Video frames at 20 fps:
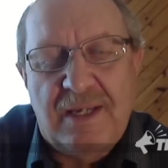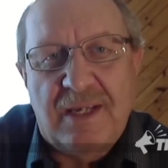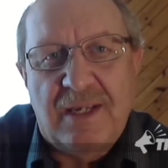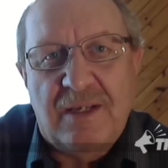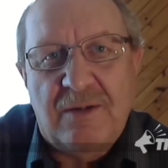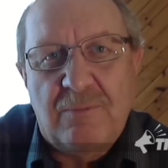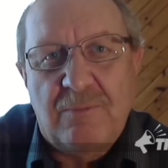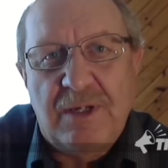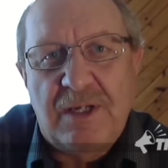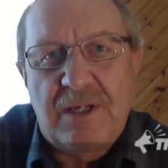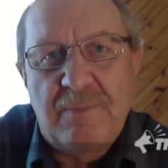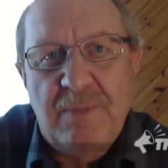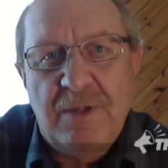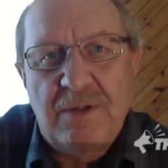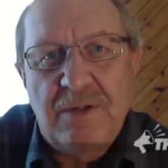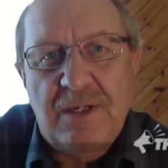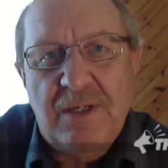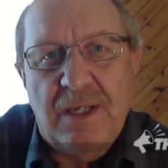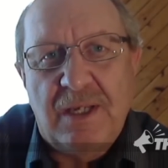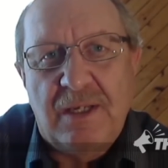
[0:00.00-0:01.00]
can't we
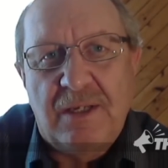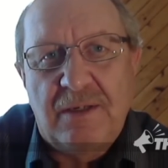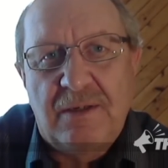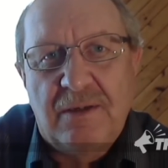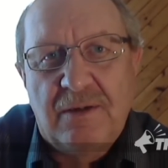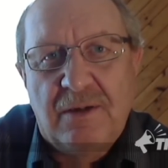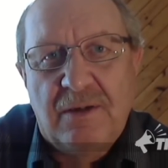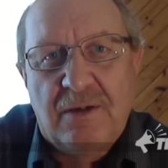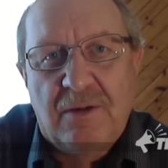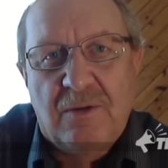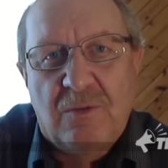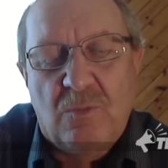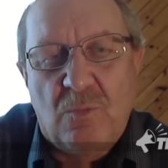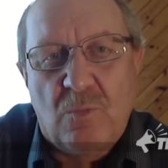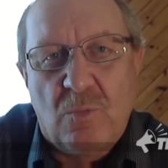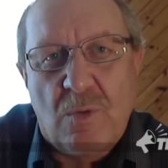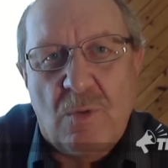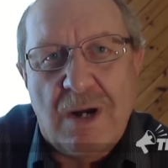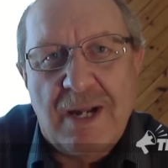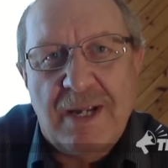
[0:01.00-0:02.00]
communicate?
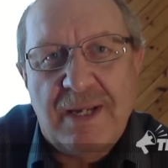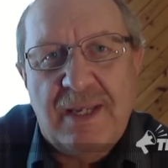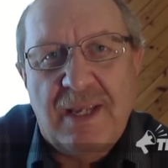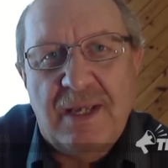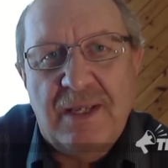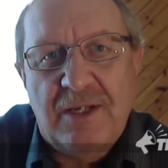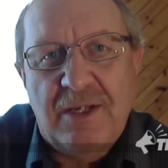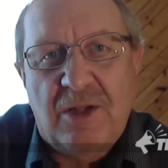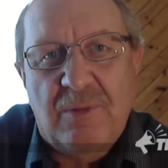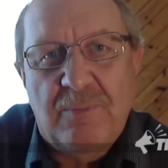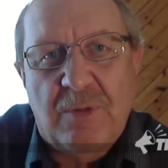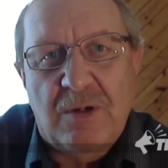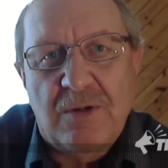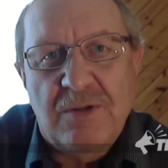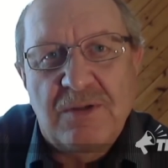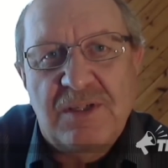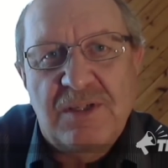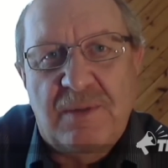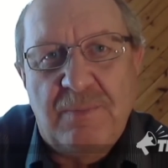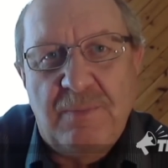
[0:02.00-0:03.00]
why can't
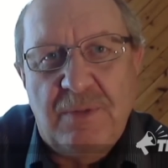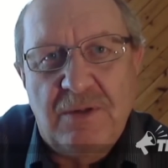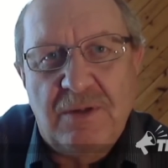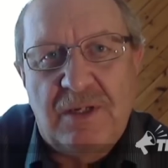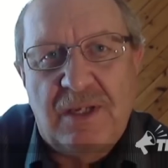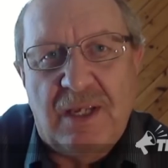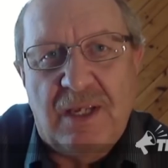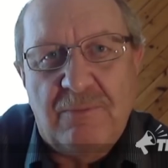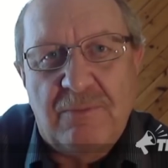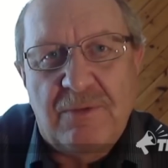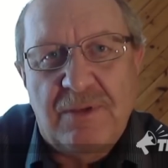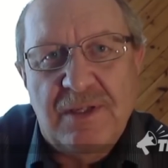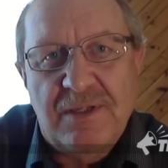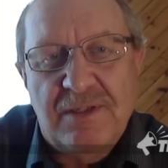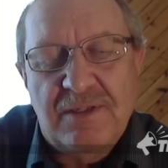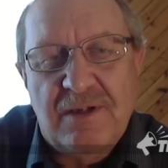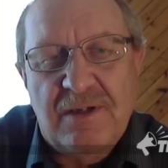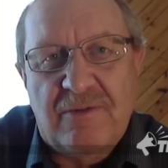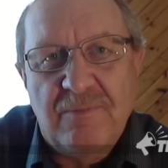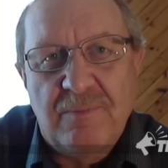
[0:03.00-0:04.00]
Albertans communicate with
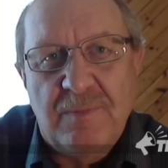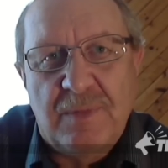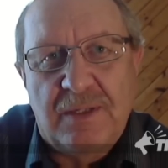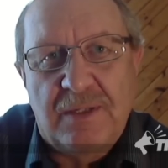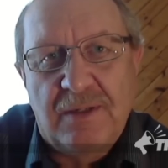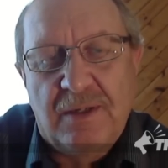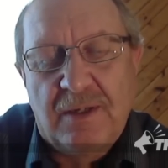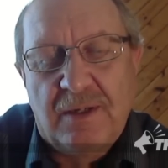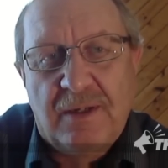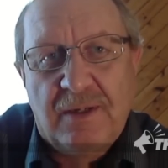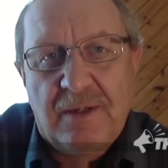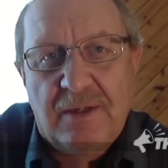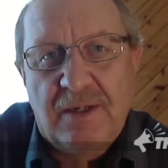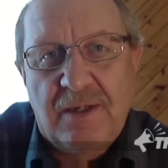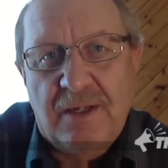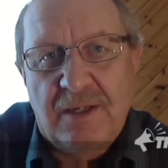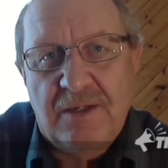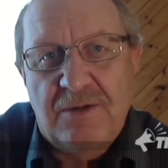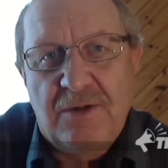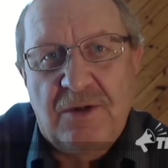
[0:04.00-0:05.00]
this government?
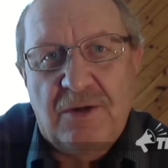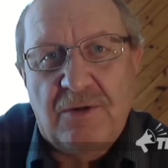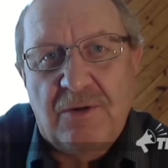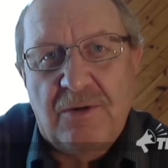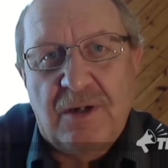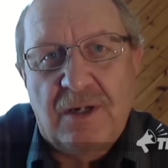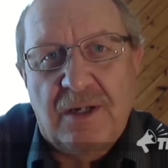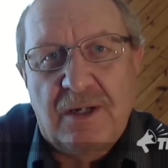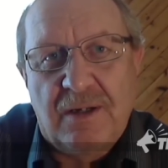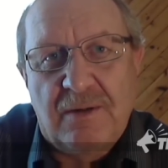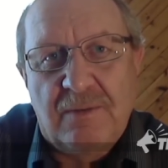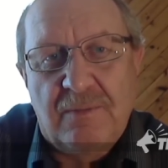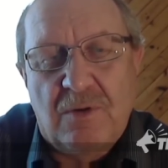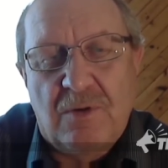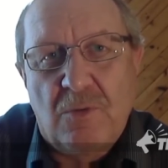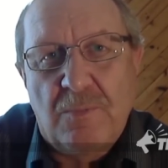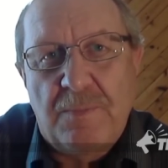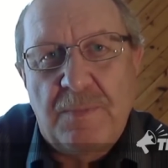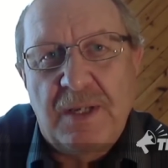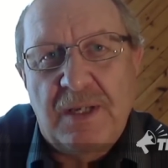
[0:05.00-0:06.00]
And to your uh,
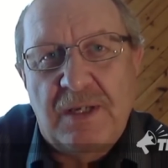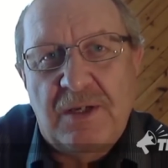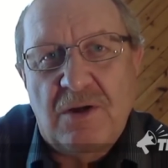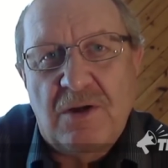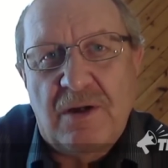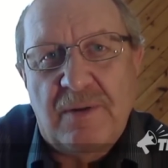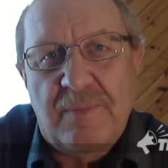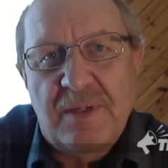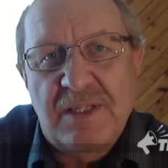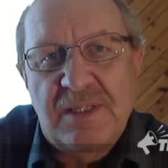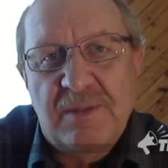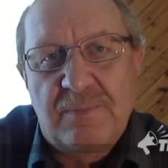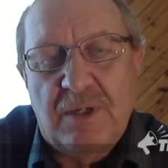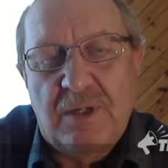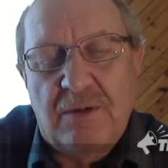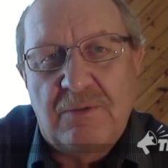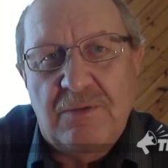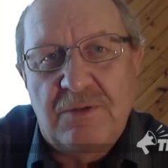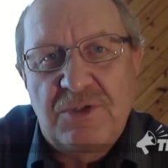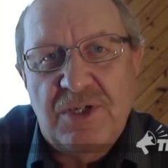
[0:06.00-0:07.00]
opening comments
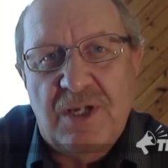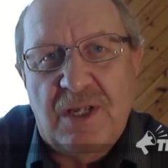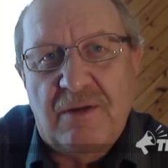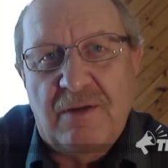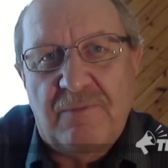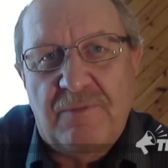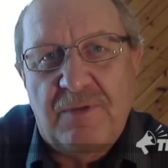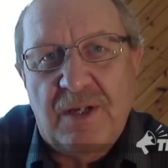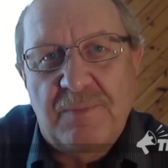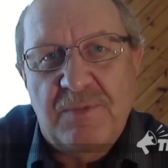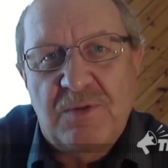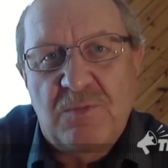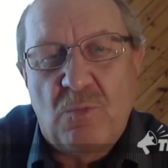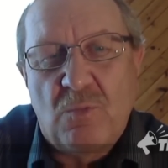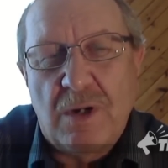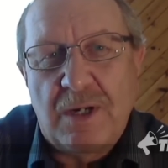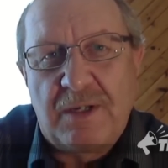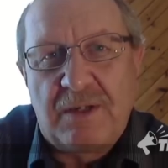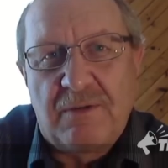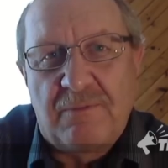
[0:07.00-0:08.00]
about Shannon Phillips
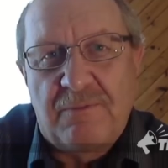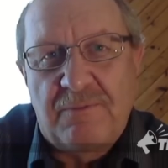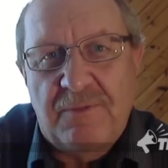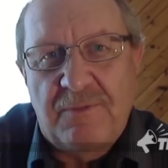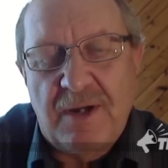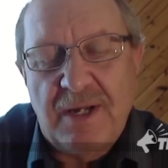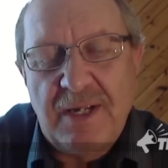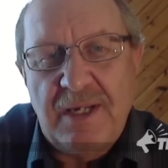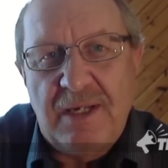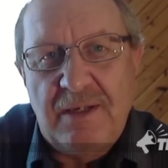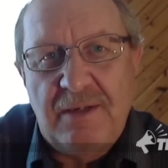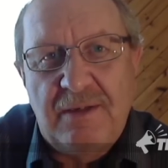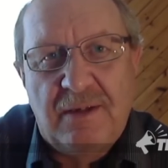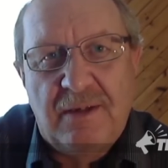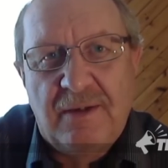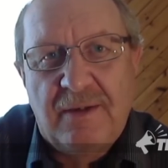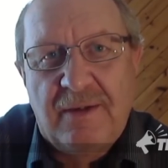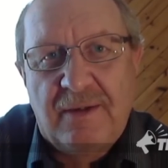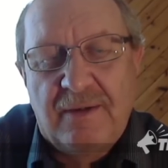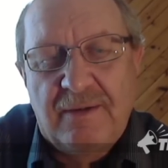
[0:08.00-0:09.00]
wanting to fight,
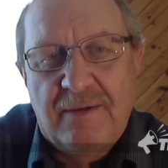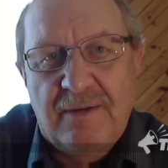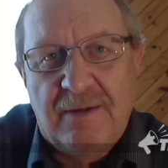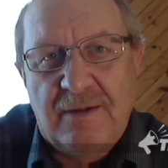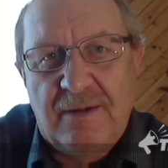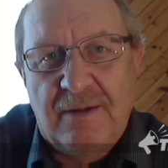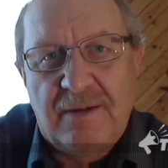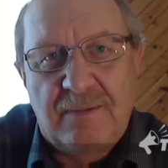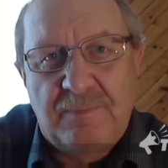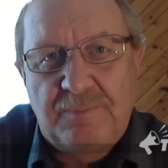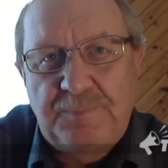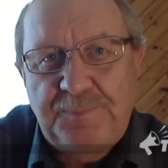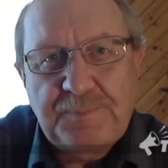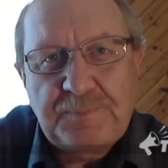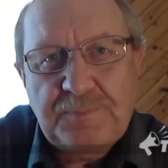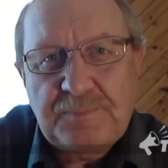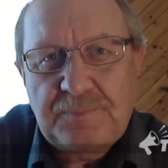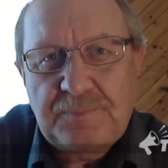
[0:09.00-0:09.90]
um,